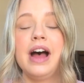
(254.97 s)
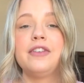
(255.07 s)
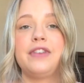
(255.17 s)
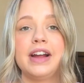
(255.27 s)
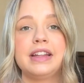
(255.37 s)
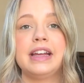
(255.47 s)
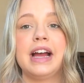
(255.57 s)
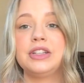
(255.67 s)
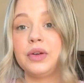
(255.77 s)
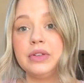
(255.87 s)
finally
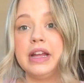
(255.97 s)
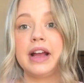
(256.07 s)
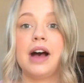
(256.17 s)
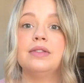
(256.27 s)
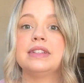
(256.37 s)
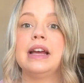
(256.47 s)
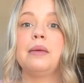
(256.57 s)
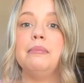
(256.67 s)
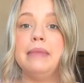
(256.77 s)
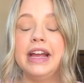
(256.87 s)
I told Nick, I was like,
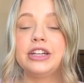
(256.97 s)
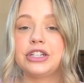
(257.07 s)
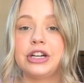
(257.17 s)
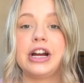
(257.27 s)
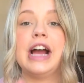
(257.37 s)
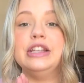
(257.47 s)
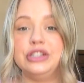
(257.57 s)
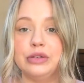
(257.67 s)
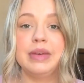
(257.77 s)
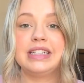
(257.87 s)
make sure I
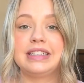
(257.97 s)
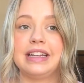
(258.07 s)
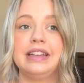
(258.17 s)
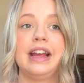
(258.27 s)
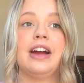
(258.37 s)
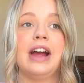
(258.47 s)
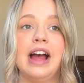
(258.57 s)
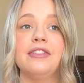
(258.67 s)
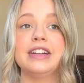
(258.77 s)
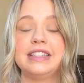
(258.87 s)
do my skincare
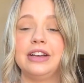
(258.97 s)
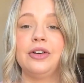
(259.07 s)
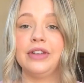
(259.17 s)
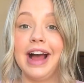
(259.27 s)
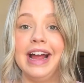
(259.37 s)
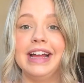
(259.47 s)
every single night.